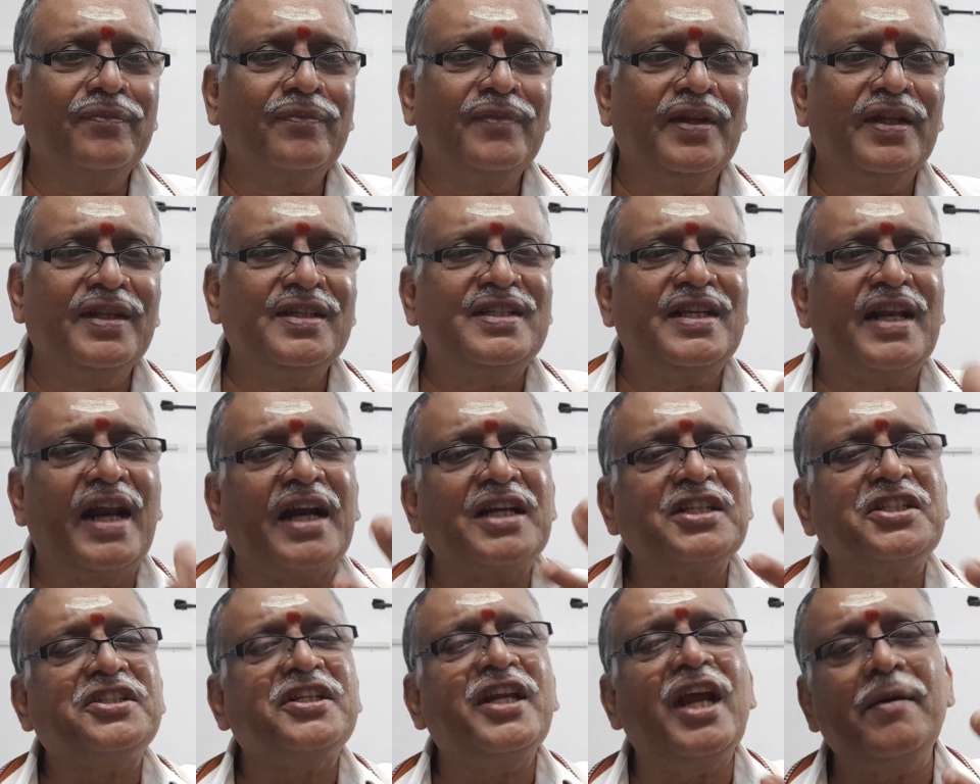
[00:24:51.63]
It's an
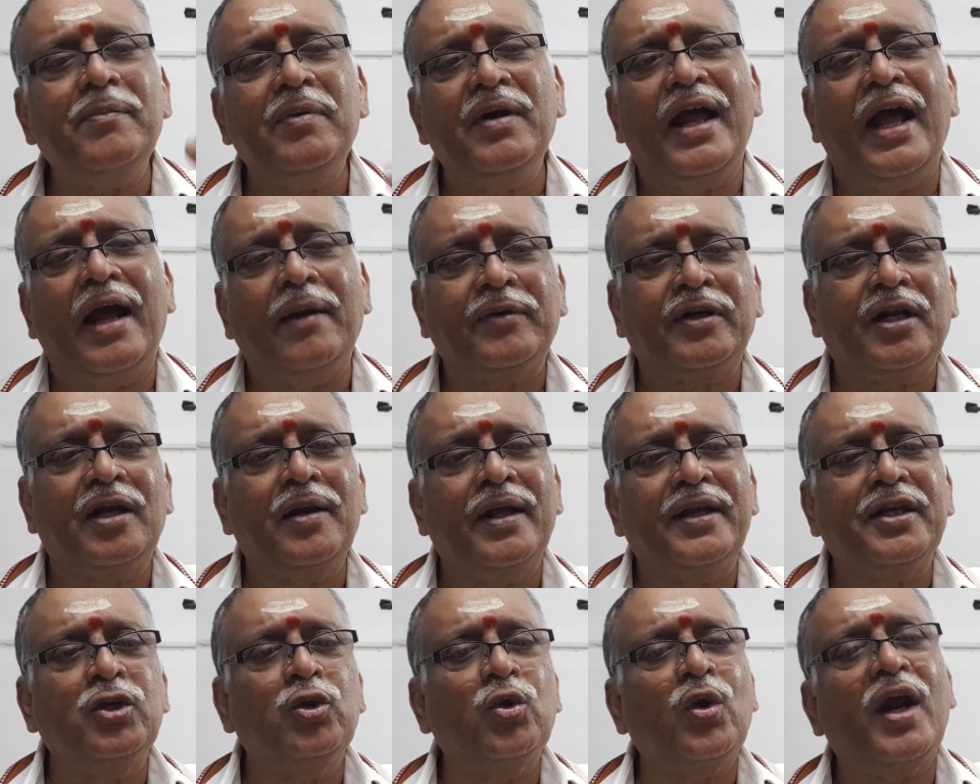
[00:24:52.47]
unstable atom
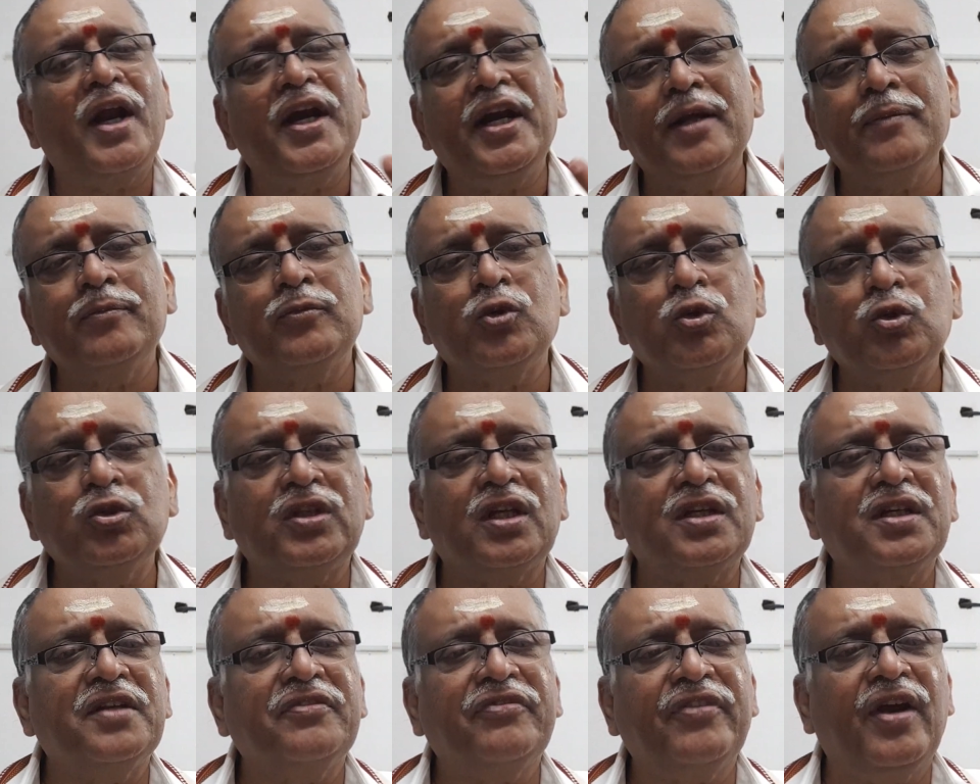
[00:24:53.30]
like
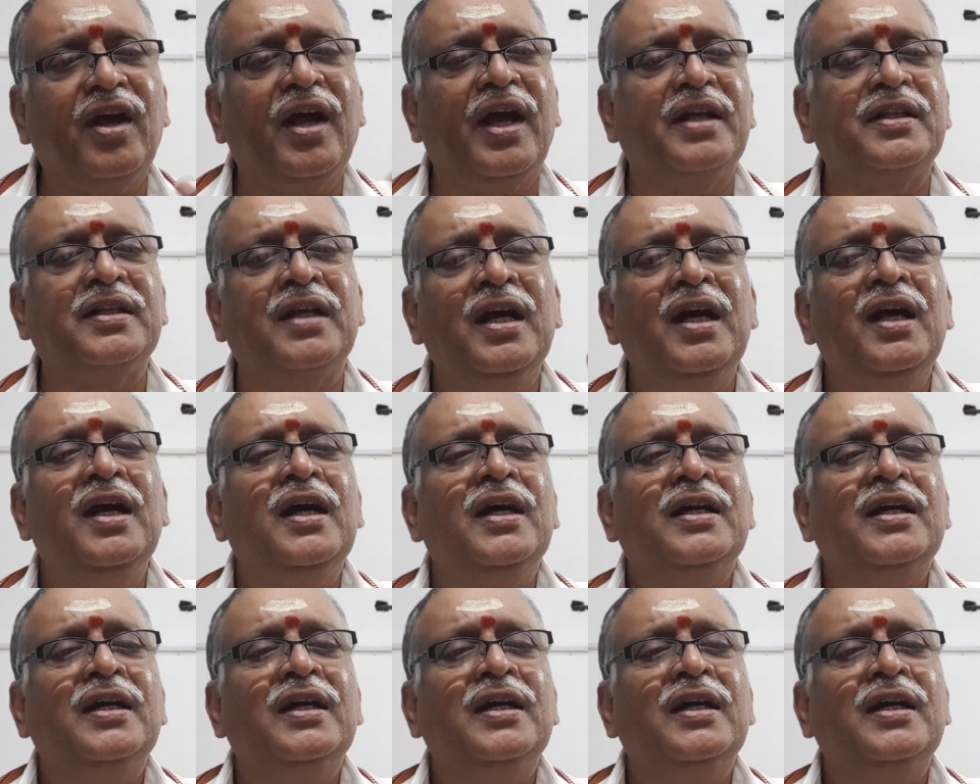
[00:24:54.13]
uranium-235.